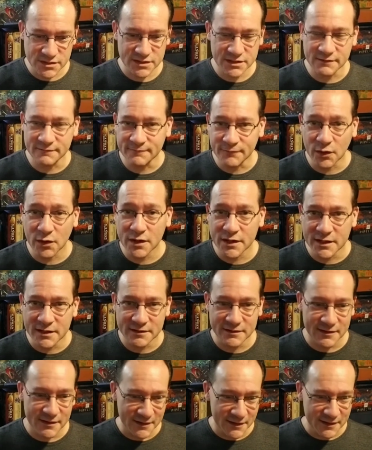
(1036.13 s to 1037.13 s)

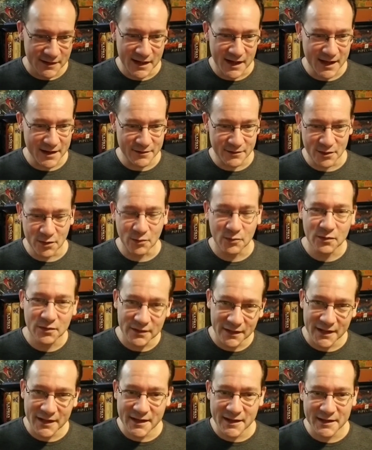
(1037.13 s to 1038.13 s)
converting, I don't know,
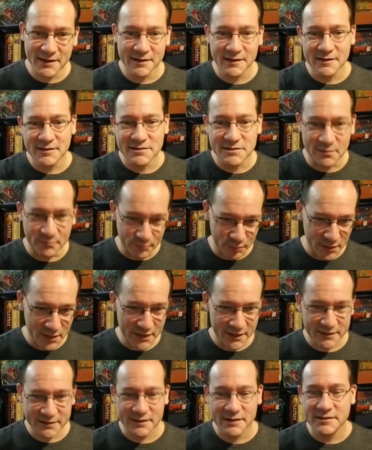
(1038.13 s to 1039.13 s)
clay to
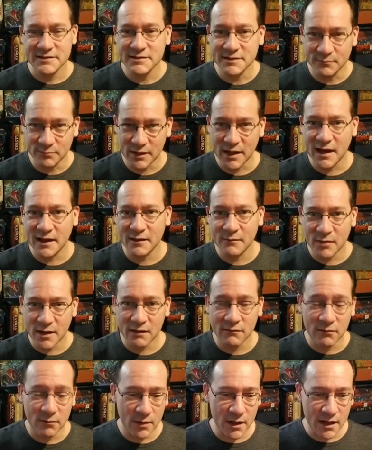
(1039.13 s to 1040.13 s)
brick to blah,
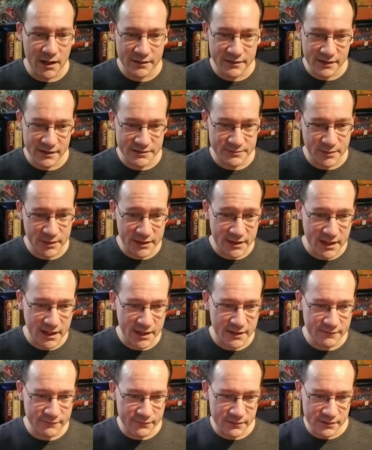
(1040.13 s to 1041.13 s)
blah, blah, blah, that
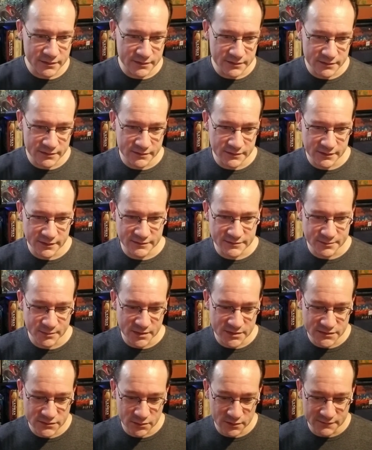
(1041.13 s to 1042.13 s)
has
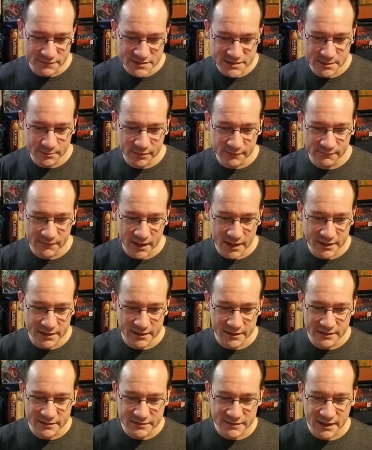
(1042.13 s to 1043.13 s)
been sort of simplified
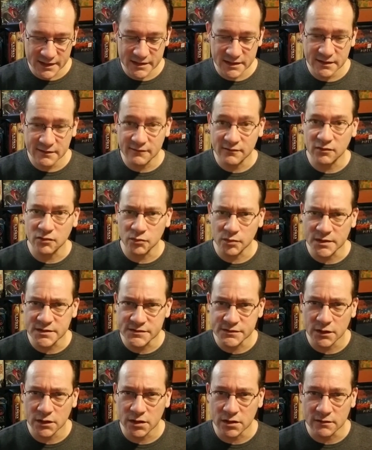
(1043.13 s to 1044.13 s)
into this idea of a
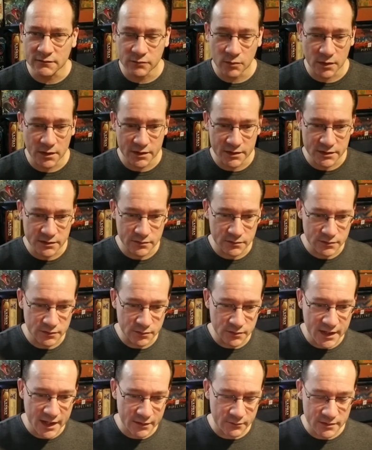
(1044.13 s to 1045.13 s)
reserve, where
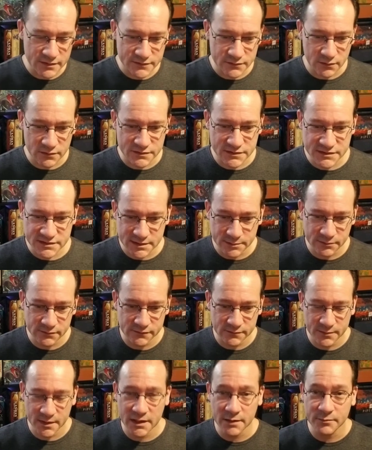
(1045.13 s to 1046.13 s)
you get resources. Some
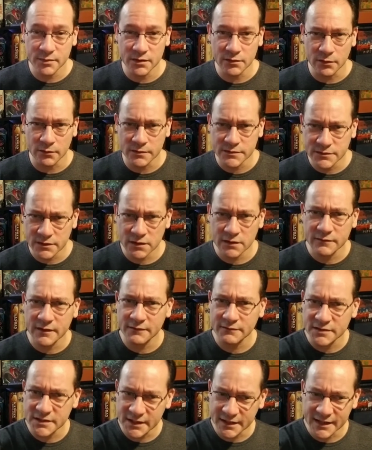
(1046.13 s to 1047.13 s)
of them end up in a reserve. You
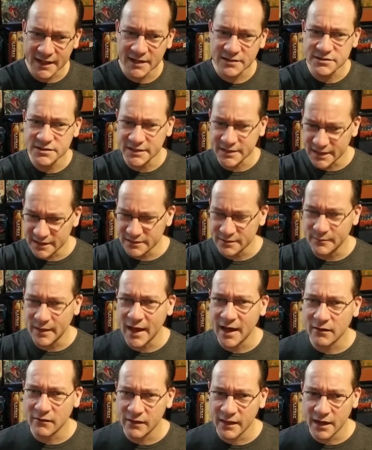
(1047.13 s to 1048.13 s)
have to take an action to get them
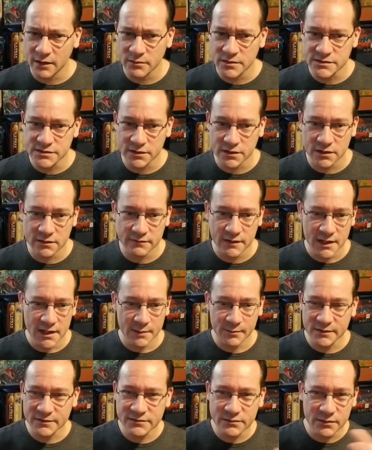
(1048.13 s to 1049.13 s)
out of that reserve,
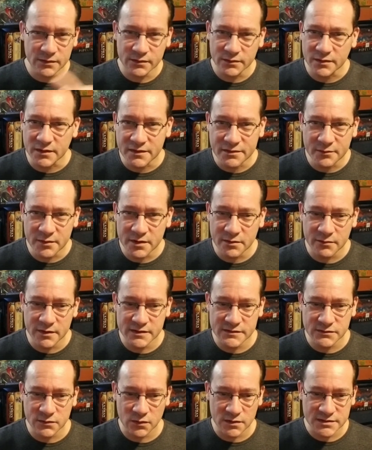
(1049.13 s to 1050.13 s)
but there's really only 3
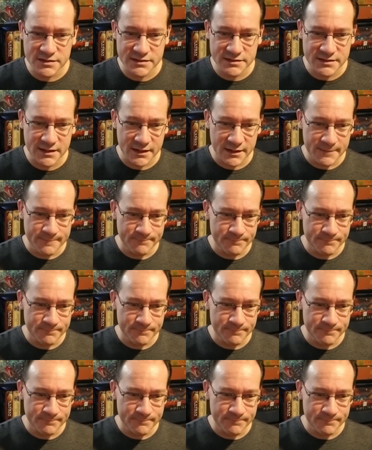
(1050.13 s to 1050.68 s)
resources,